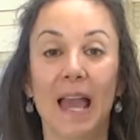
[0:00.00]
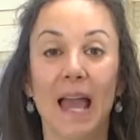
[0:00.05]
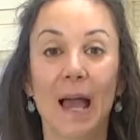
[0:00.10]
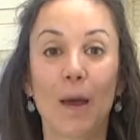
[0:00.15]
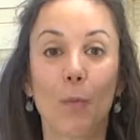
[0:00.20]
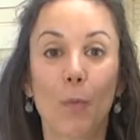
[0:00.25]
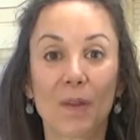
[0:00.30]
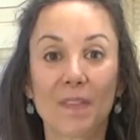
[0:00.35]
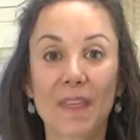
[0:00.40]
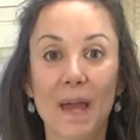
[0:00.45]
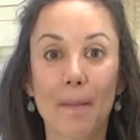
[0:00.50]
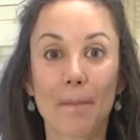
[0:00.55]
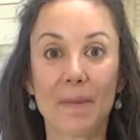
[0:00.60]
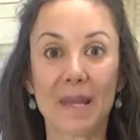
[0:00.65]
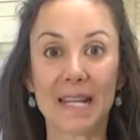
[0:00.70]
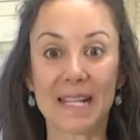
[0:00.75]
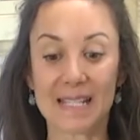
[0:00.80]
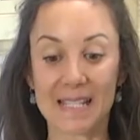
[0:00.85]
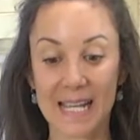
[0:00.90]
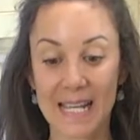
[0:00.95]
And what that
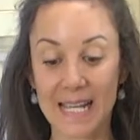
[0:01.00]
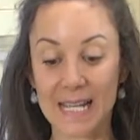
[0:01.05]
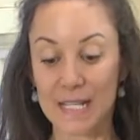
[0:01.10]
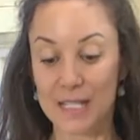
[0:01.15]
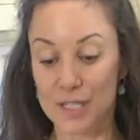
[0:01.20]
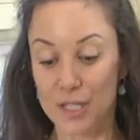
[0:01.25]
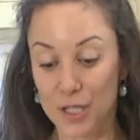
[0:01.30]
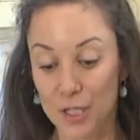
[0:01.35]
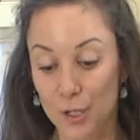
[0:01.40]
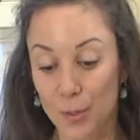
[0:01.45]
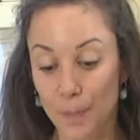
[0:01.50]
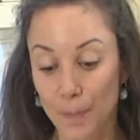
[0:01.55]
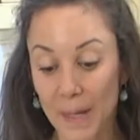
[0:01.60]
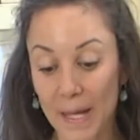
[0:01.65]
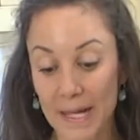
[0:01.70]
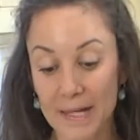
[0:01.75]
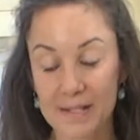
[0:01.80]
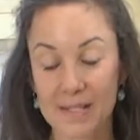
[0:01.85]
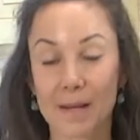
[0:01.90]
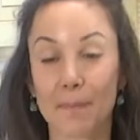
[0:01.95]
means is you
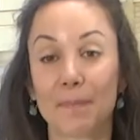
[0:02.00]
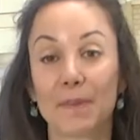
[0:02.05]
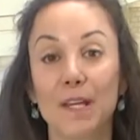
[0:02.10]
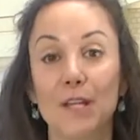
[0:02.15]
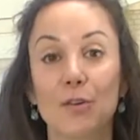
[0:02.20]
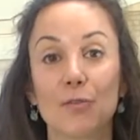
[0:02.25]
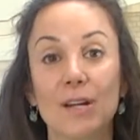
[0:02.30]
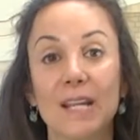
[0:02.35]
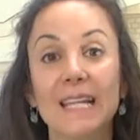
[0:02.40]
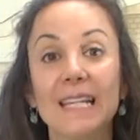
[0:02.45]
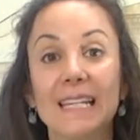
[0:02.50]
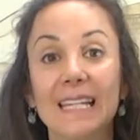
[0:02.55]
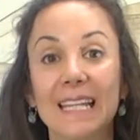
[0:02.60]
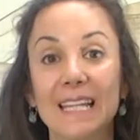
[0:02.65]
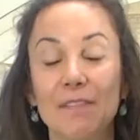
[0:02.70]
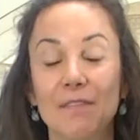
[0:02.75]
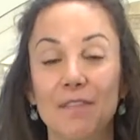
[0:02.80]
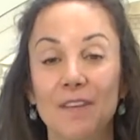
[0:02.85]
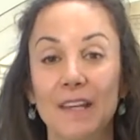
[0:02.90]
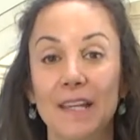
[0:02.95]
pick something green
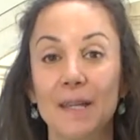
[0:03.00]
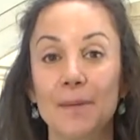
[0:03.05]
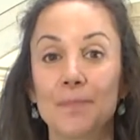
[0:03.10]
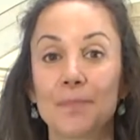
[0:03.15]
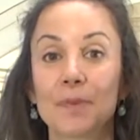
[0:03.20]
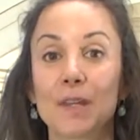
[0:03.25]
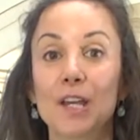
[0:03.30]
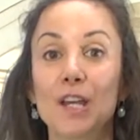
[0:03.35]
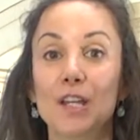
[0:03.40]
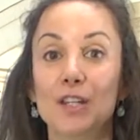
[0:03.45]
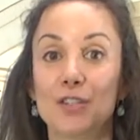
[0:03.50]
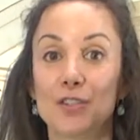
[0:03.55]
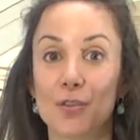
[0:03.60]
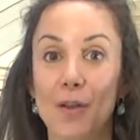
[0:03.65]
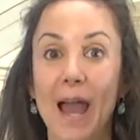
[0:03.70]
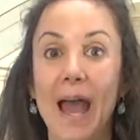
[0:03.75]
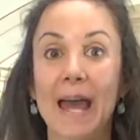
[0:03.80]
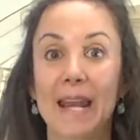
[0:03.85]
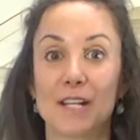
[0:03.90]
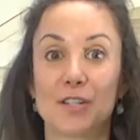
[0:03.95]
leafy
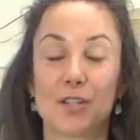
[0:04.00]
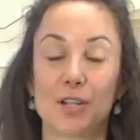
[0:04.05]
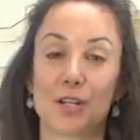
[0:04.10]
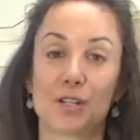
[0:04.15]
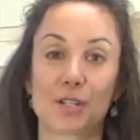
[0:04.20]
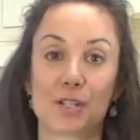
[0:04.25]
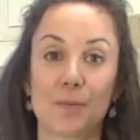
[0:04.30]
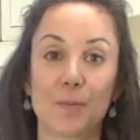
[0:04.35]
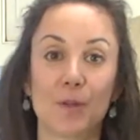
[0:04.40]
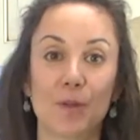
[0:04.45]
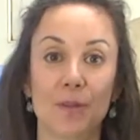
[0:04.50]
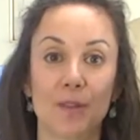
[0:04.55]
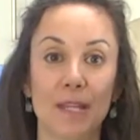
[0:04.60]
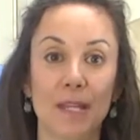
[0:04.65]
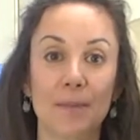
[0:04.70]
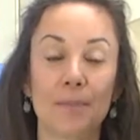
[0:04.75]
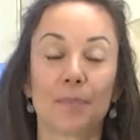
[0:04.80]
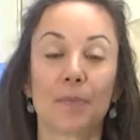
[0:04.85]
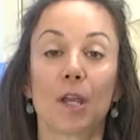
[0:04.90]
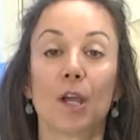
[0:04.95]
to add it to your
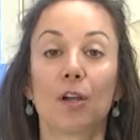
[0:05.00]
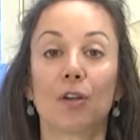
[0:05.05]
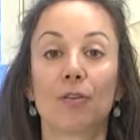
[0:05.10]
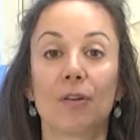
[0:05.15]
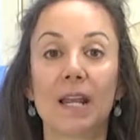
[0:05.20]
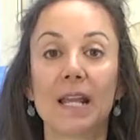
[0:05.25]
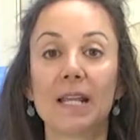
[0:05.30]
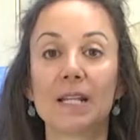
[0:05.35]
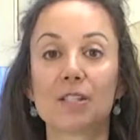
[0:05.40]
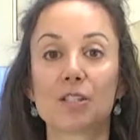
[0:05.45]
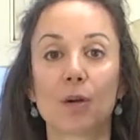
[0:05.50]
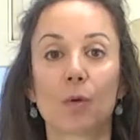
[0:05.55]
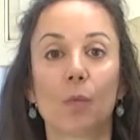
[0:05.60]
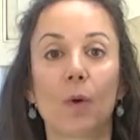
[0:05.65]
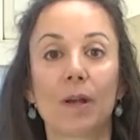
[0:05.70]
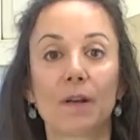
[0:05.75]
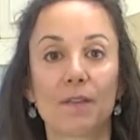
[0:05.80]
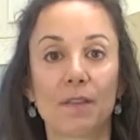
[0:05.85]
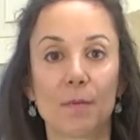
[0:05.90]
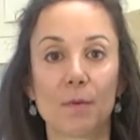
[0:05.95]
smoothie. Greens are
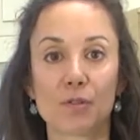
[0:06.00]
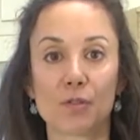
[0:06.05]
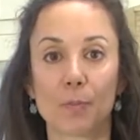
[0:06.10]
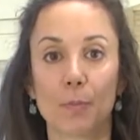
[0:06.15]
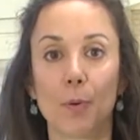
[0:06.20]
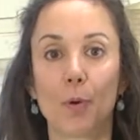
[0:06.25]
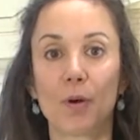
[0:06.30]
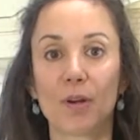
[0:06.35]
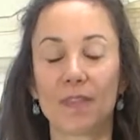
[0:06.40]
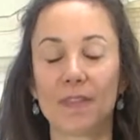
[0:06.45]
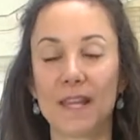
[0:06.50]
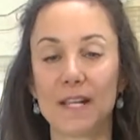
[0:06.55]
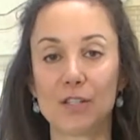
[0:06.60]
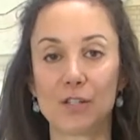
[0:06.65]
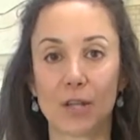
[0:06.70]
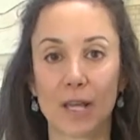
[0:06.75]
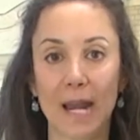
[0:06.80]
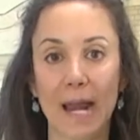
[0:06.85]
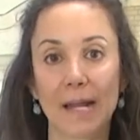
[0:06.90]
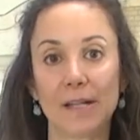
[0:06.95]
one of the most important things
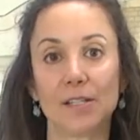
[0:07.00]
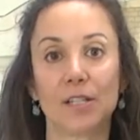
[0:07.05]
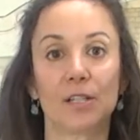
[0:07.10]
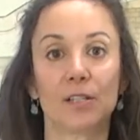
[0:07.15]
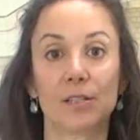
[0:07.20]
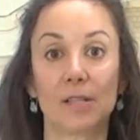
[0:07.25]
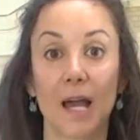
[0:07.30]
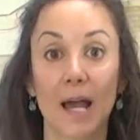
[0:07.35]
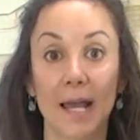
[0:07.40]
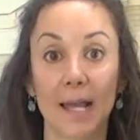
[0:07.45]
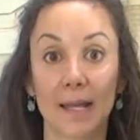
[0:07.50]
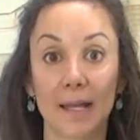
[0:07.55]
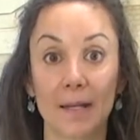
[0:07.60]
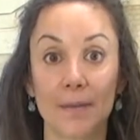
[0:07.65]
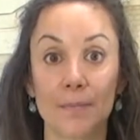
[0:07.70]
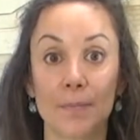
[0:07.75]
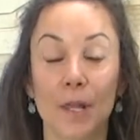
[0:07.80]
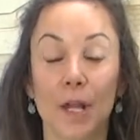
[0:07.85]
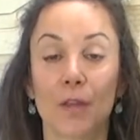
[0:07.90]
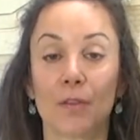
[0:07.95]
you can add to your diet.